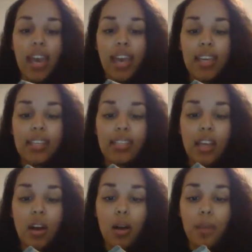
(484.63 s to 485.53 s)
It's
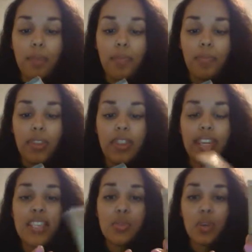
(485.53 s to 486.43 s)

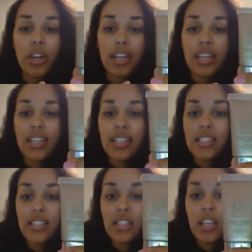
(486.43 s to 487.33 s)
this one
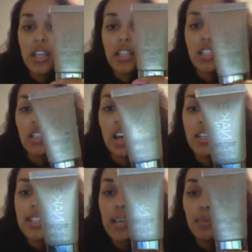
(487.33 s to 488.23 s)
is the
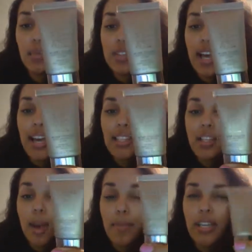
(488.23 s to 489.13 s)
deluxe sample size.
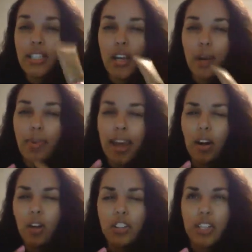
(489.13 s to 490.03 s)
I picked it up at
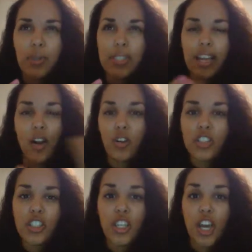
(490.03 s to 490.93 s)
Ulta. It was like an
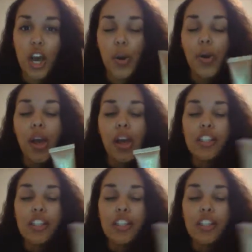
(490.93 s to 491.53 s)
Ulta to go.